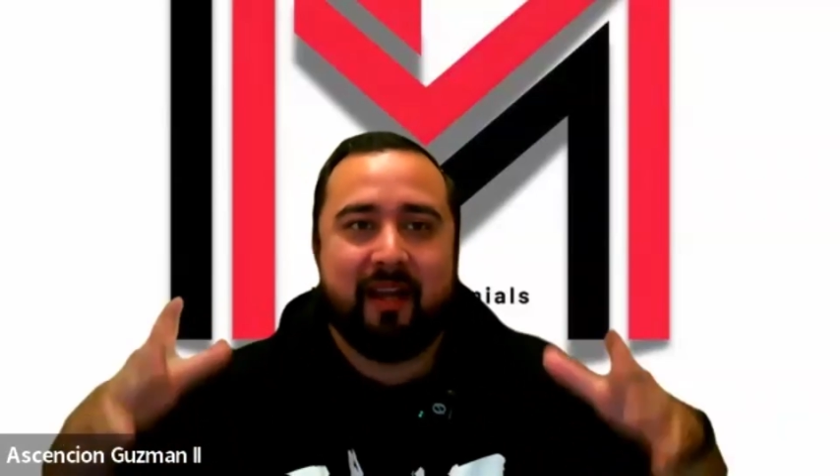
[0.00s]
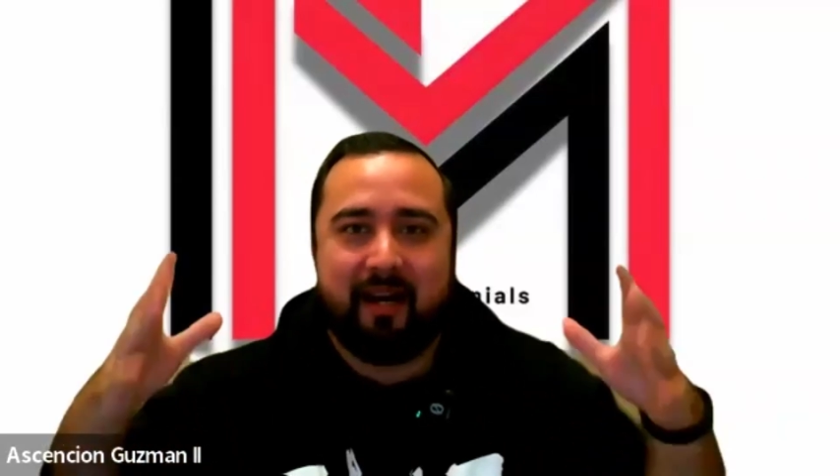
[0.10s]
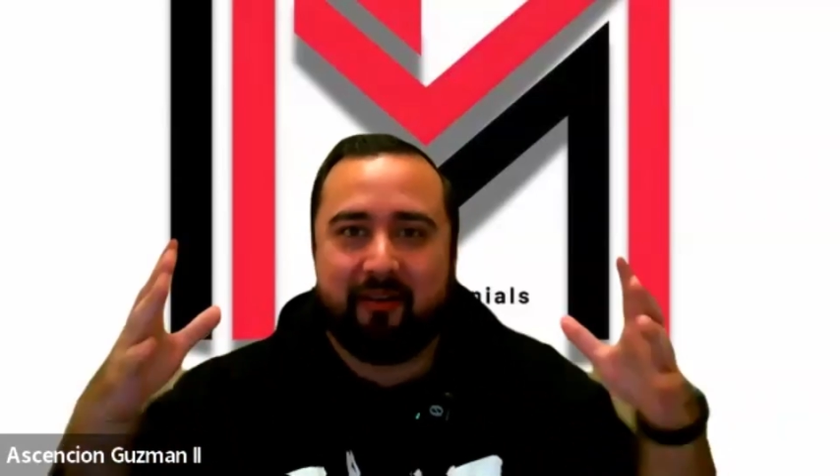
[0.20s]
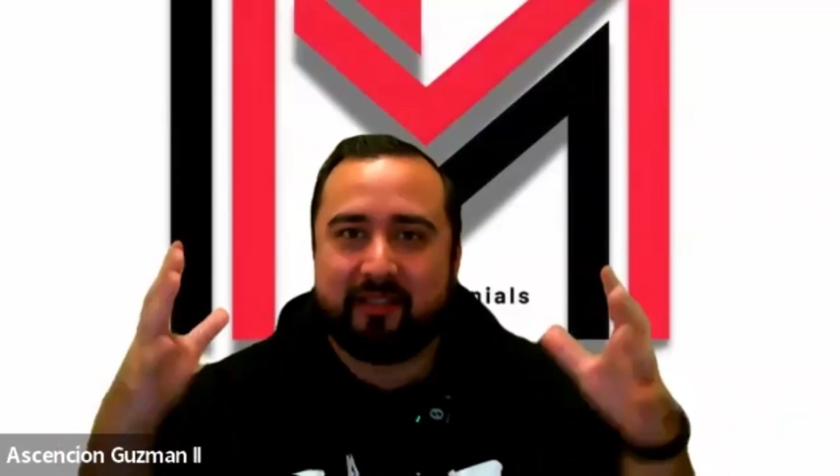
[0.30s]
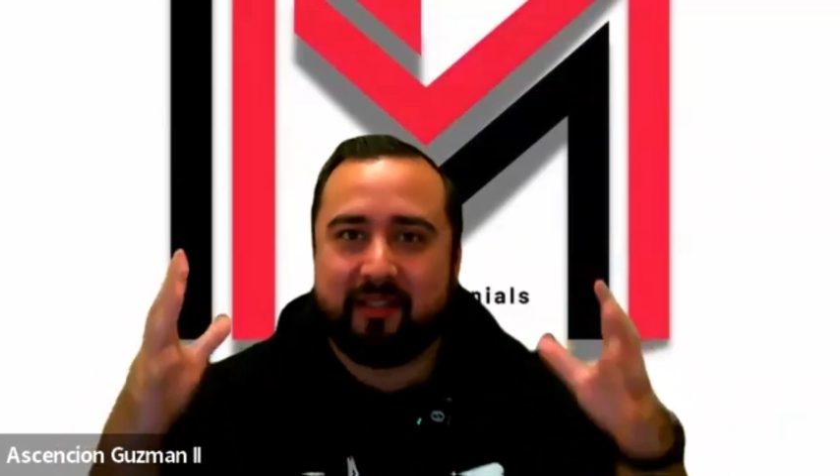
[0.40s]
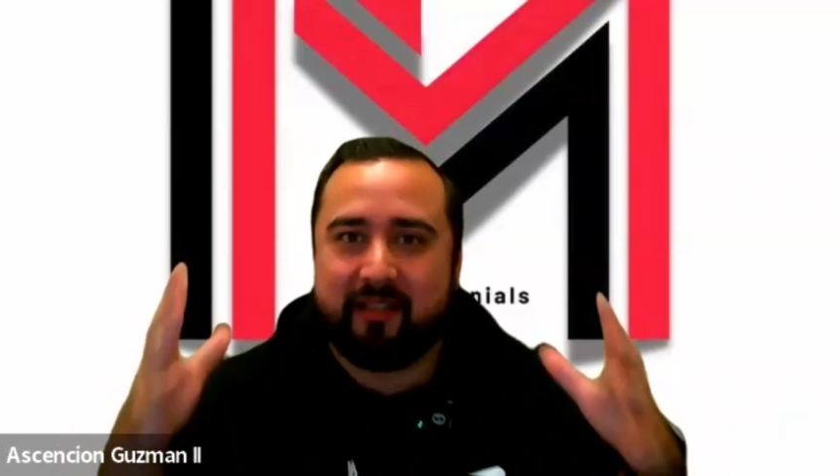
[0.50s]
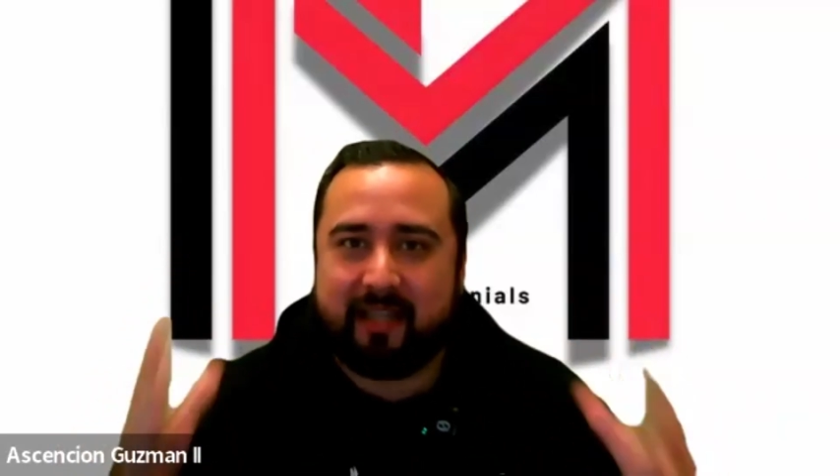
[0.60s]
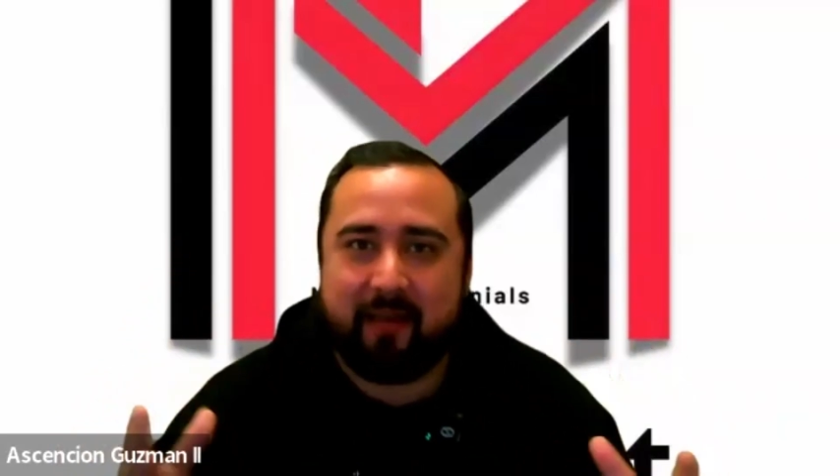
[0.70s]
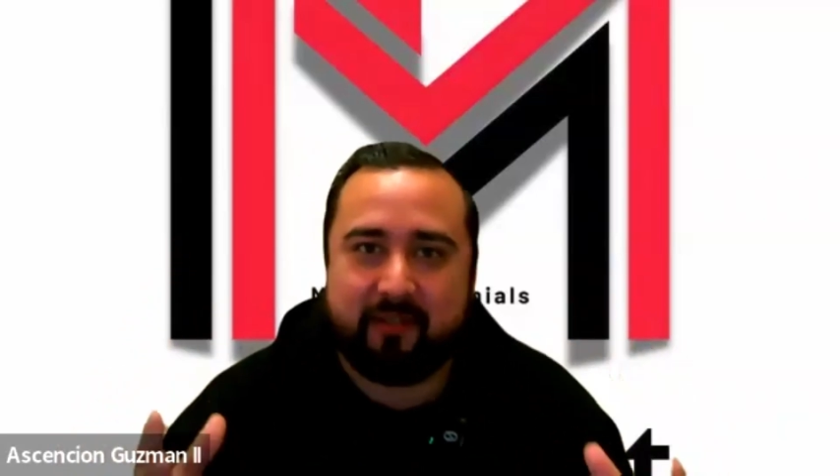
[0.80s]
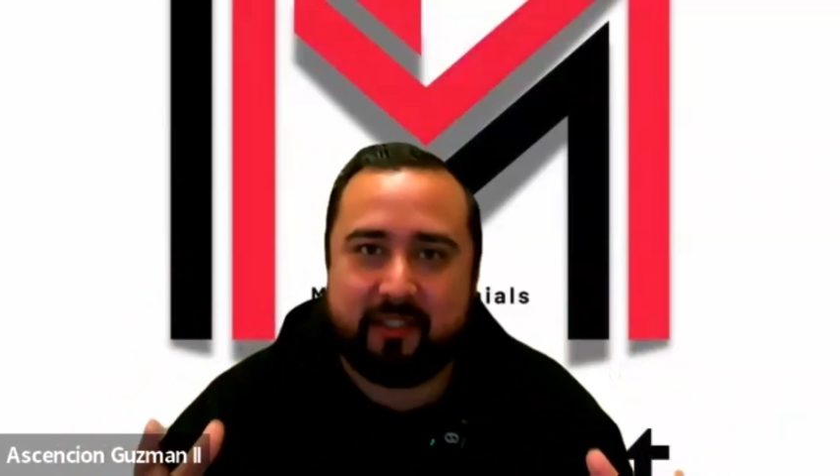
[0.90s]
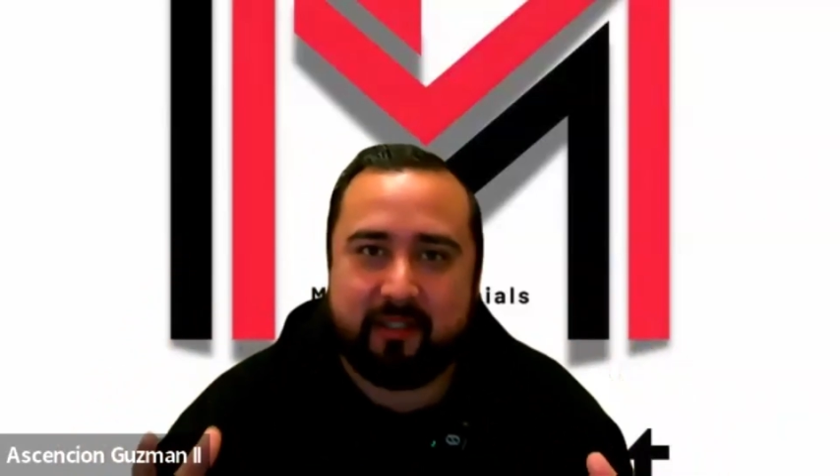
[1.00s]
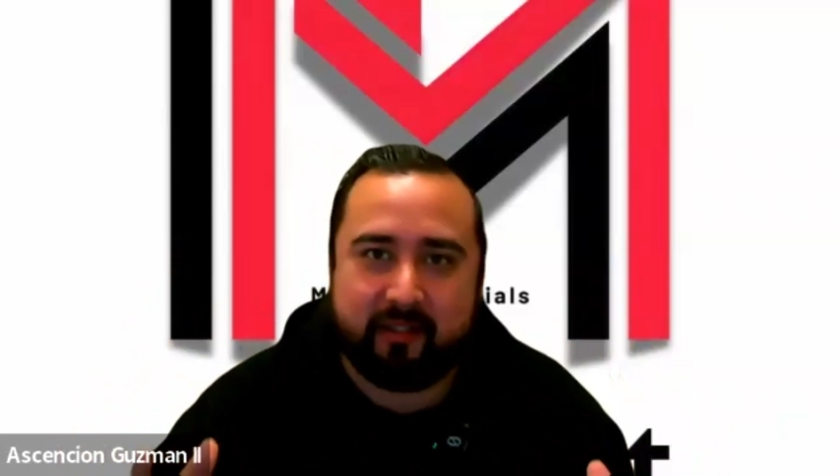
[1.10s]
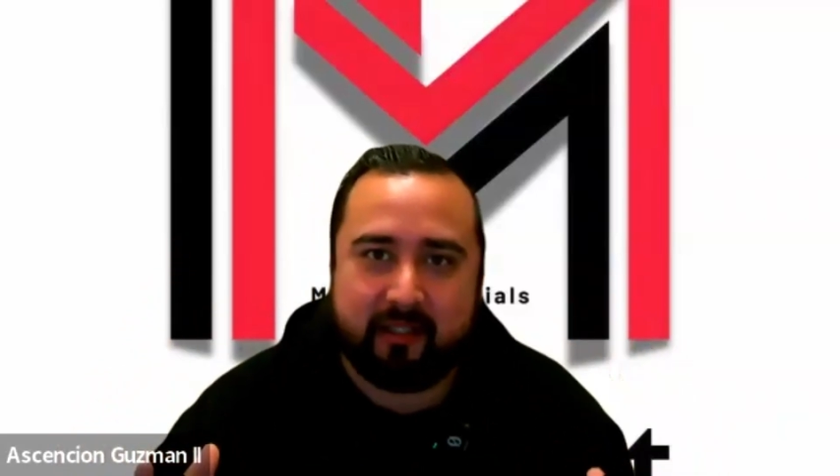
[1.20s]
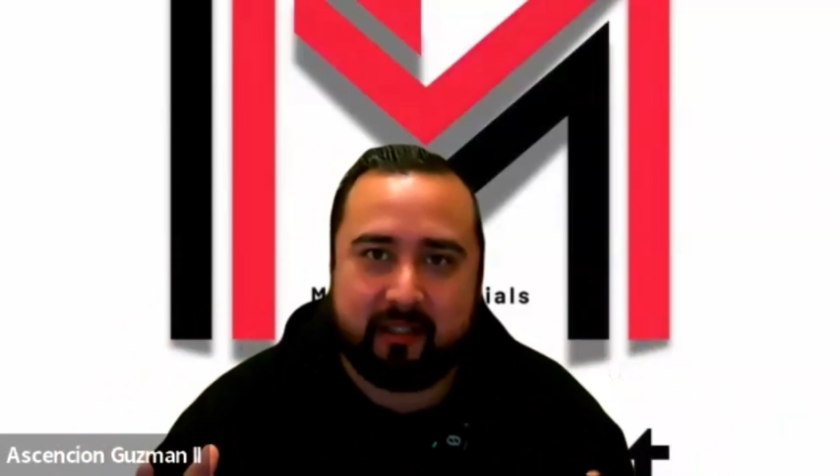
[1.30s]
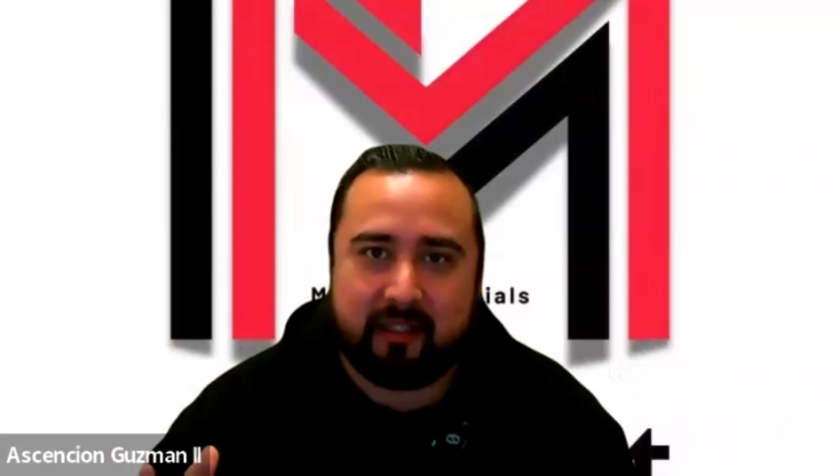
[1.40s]
I was in the
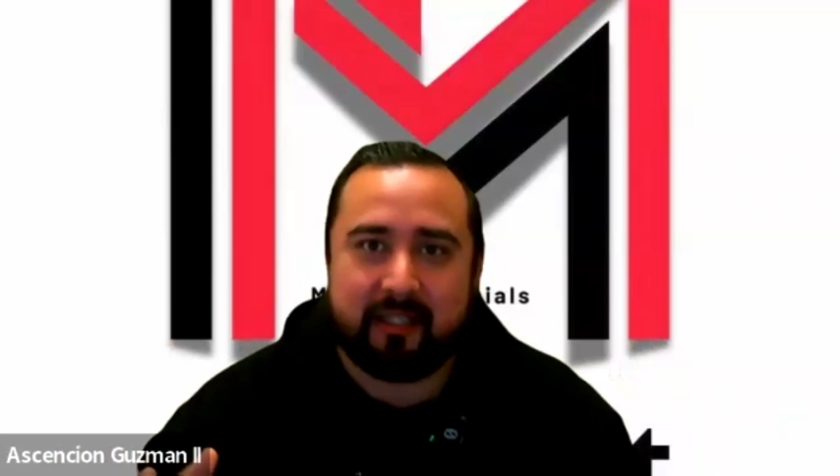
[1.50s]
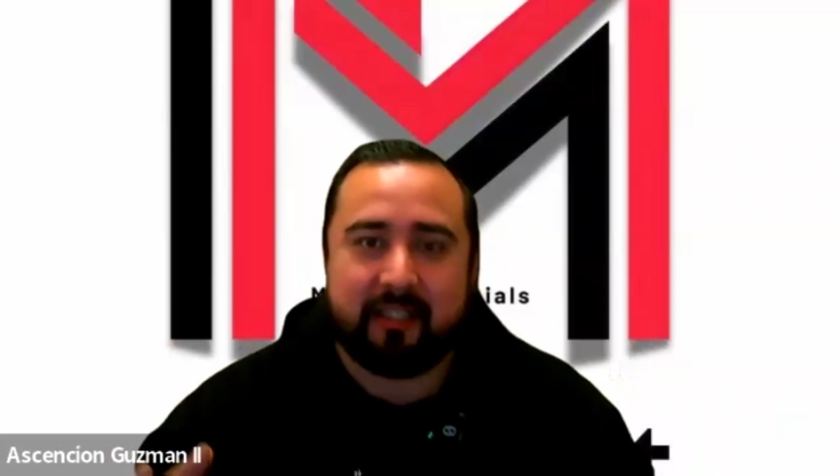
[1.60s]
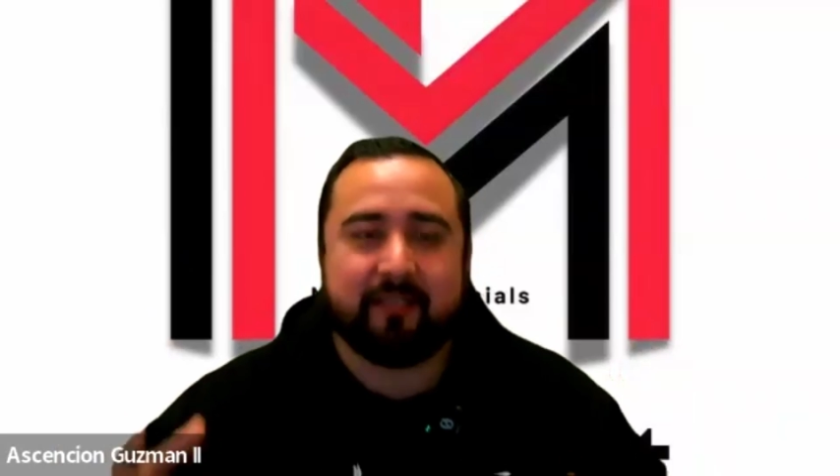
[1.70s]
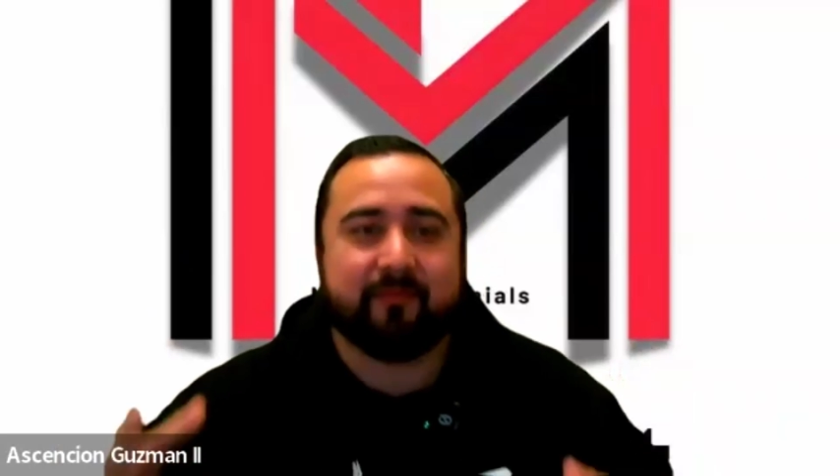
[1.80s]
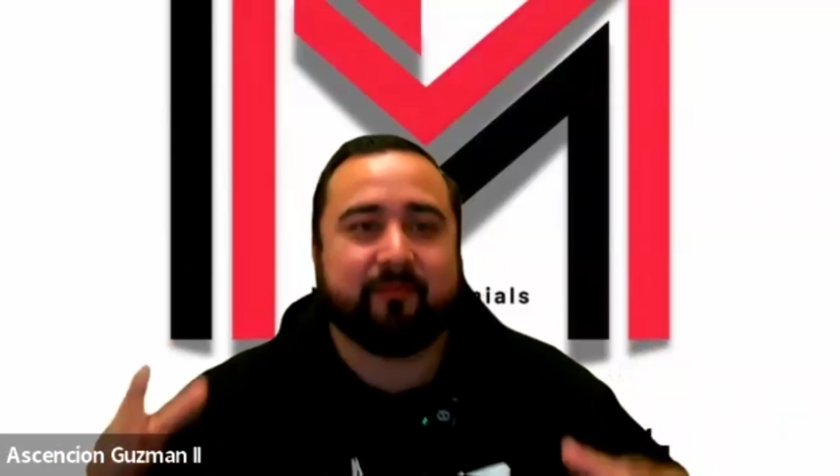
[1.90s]
cafeteria line,